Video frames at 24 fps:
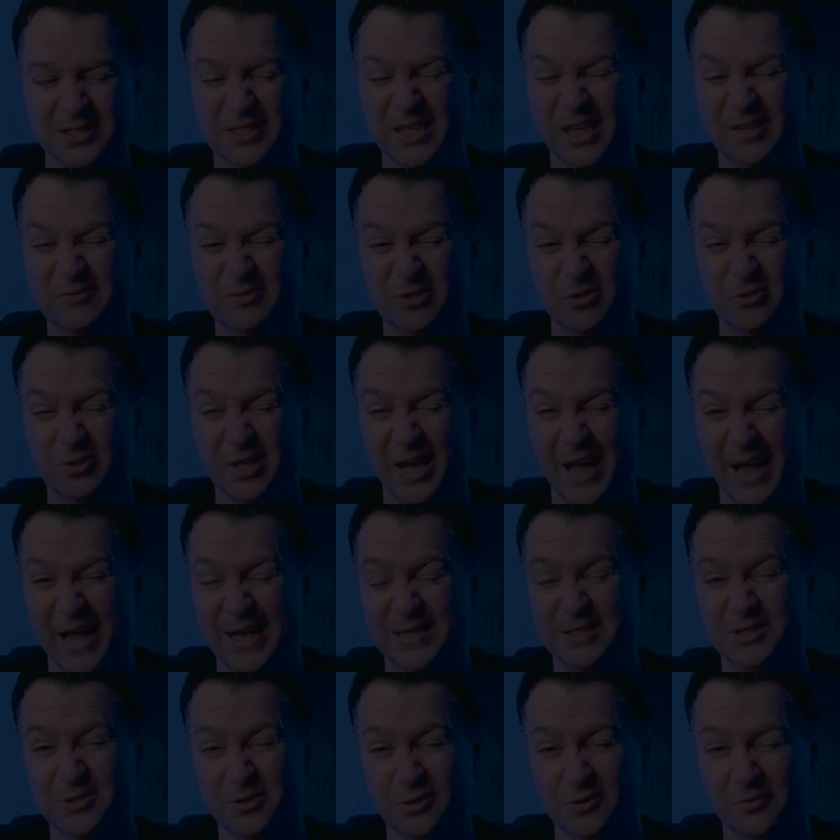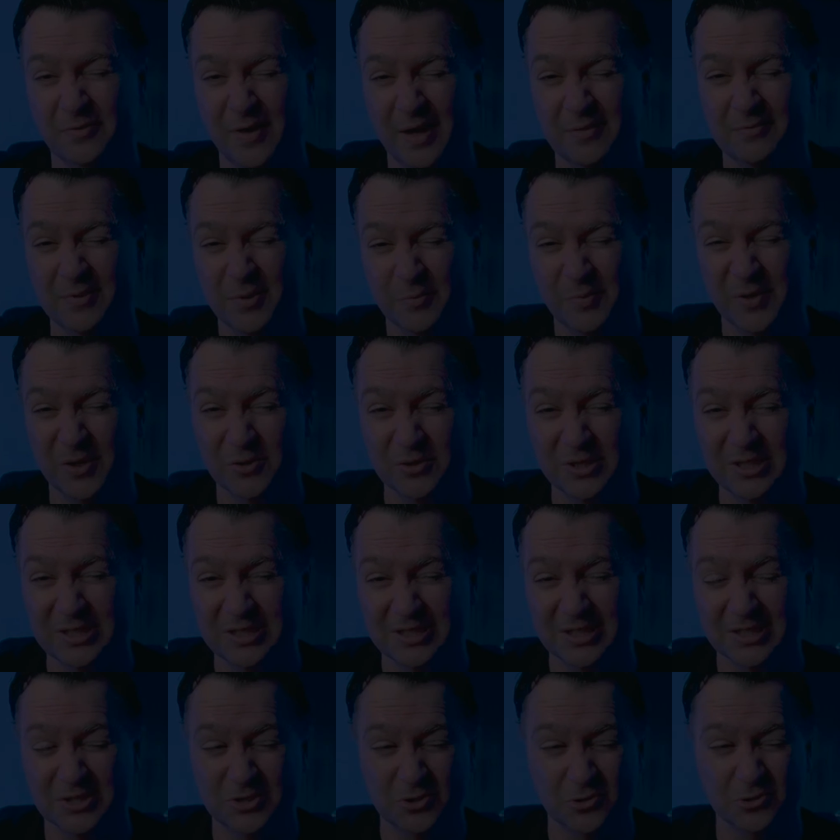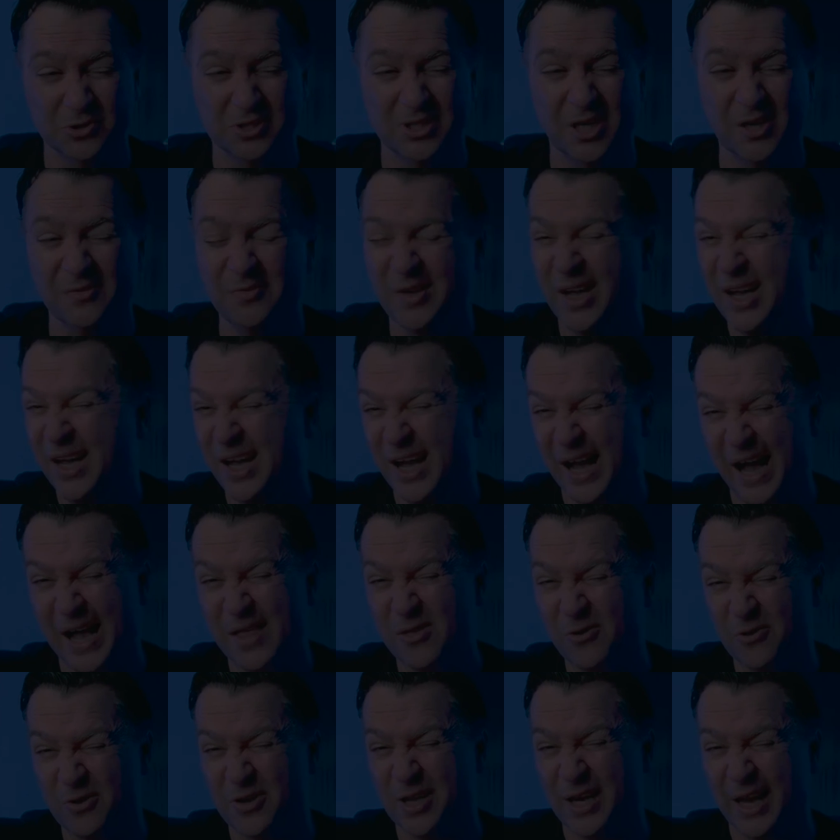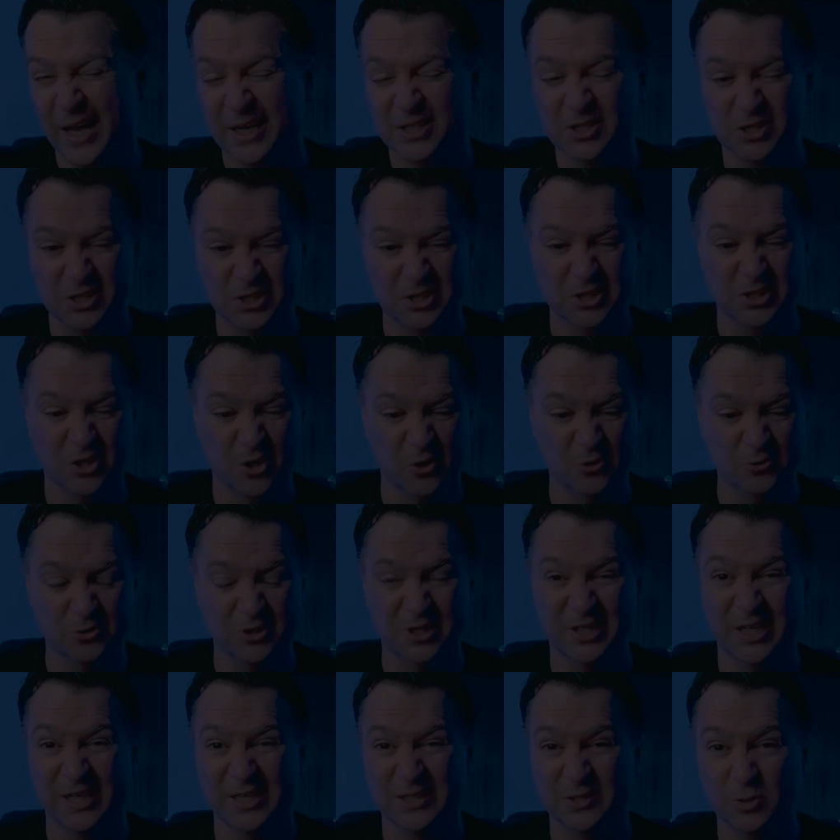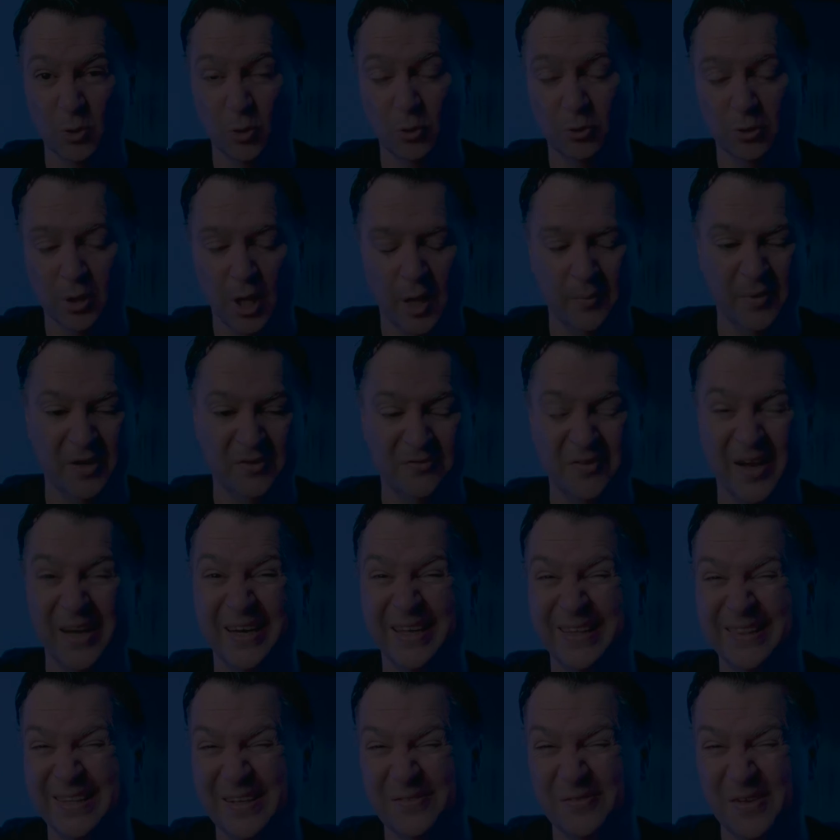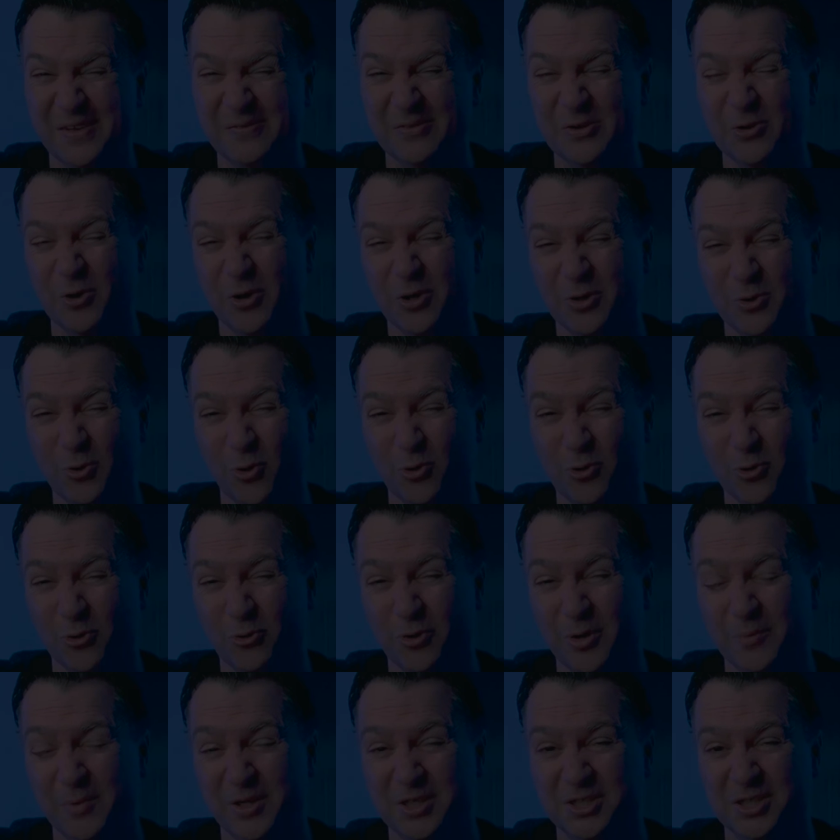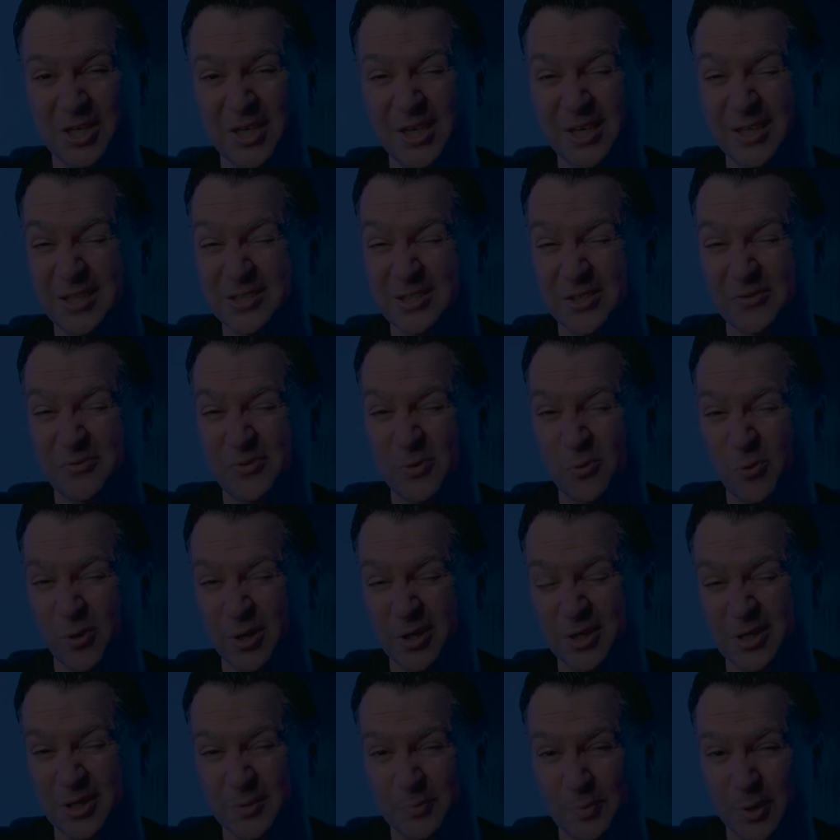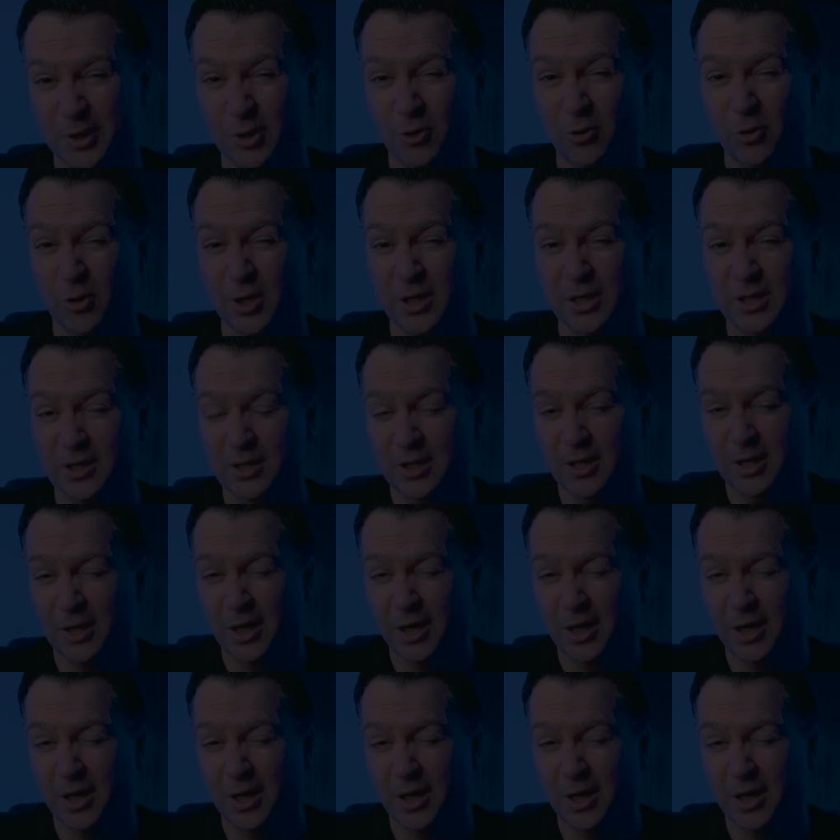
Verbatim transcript: this saves you the hassle of having to build these things yourself, and you can actually just host things Ollama. In fact, they've even got a Docker image. So if you want to deploy